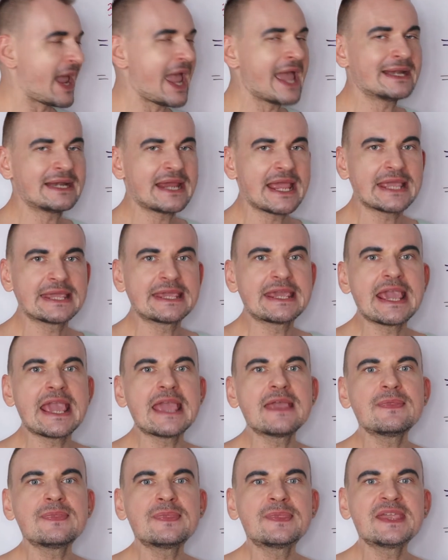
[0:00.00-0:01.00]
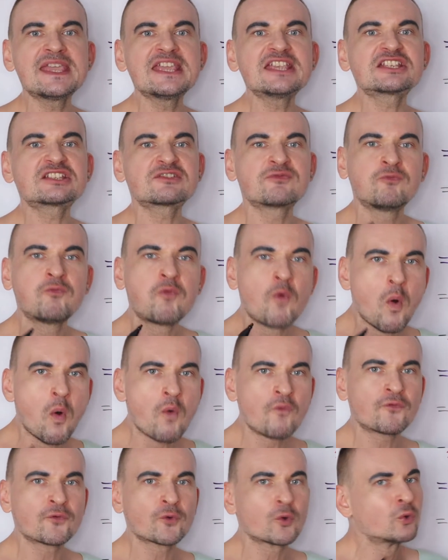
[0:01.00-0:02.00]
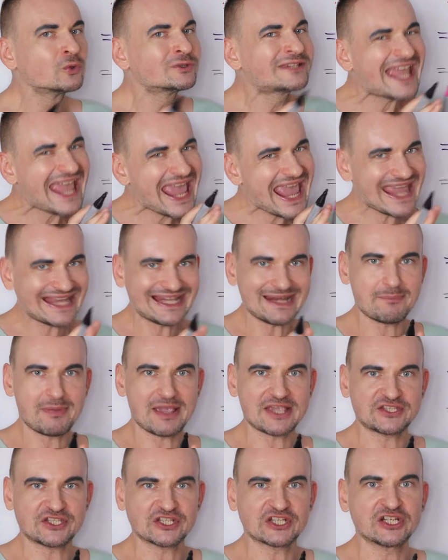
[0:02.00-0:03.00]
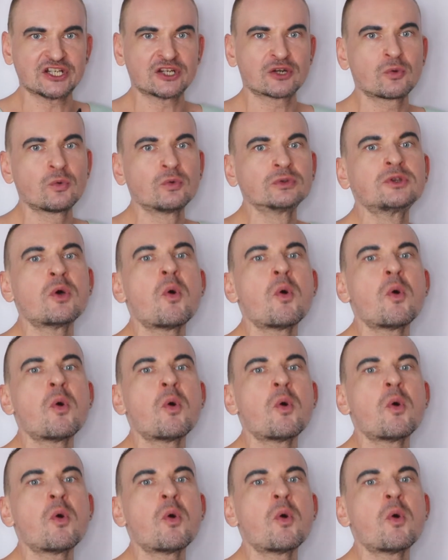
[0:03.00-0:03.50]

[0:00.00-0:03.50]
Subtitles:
And again, this fourth root, any basically root